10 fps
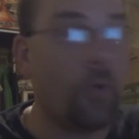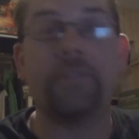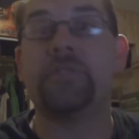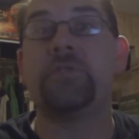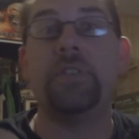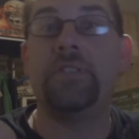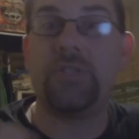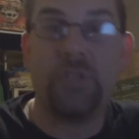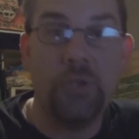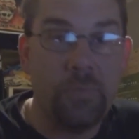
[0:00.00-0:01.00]
Or the
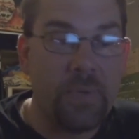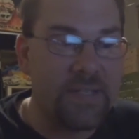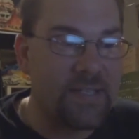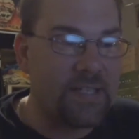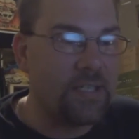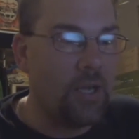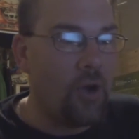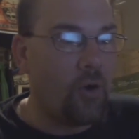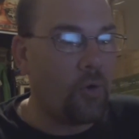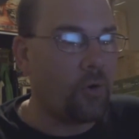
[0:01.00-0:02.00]
street's too busy.
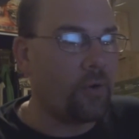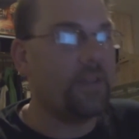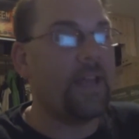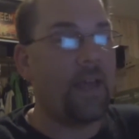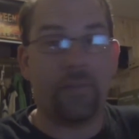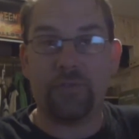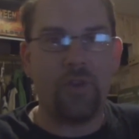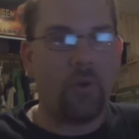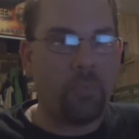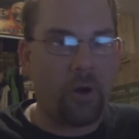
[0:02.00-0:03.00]
Or, yeah,
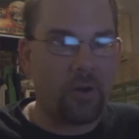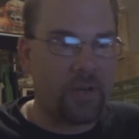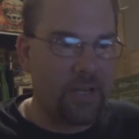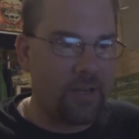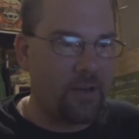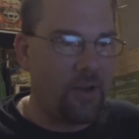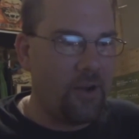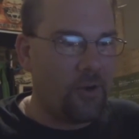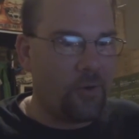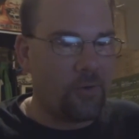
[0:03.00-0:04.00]
there's no parking.
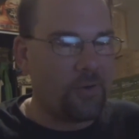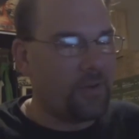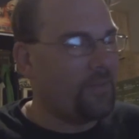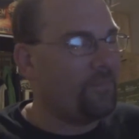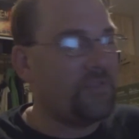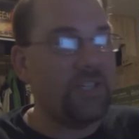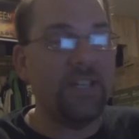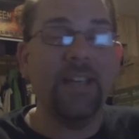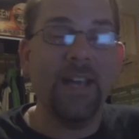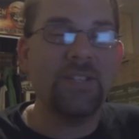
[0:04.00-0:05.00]
Or,
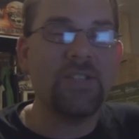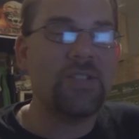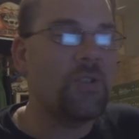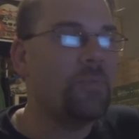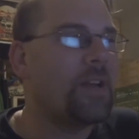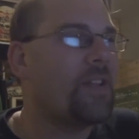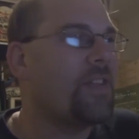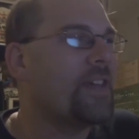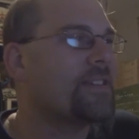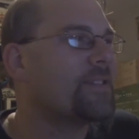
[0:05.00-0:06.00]
yeah, just so many
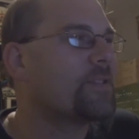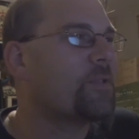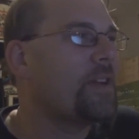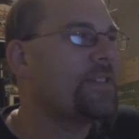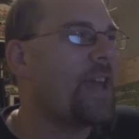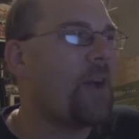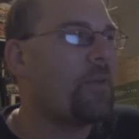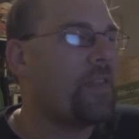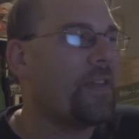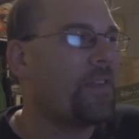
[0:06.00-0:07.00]
things. It's crazy how
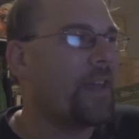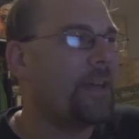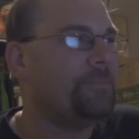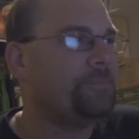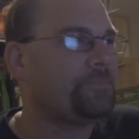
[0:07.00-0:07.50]
we think that.